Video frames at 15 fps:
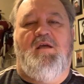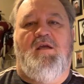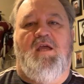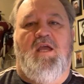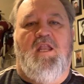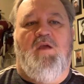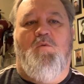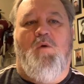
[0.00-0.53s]

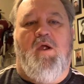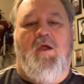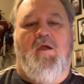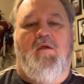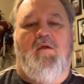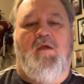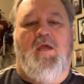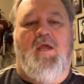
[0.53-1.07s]

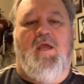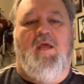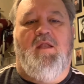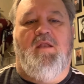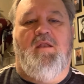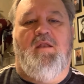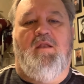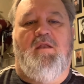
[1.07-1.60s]
anywhere.
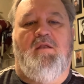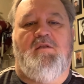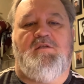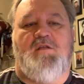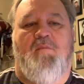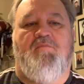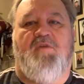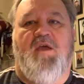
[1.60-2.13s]
And
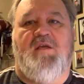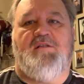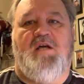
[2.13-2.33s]
some things